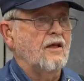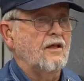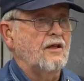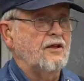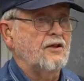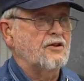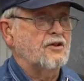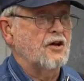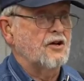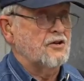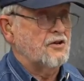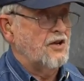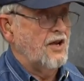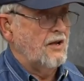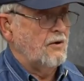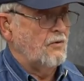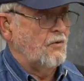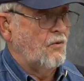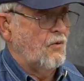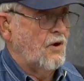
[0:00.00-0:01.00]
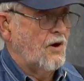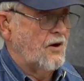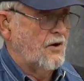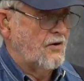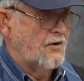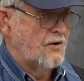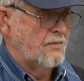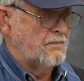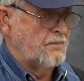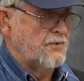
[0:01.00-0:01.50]
he cut that
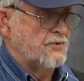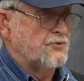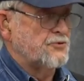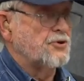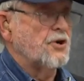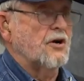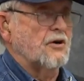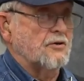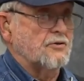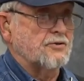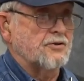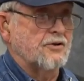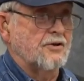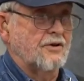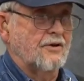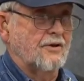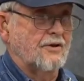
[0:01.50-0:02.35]
wire up in chunks.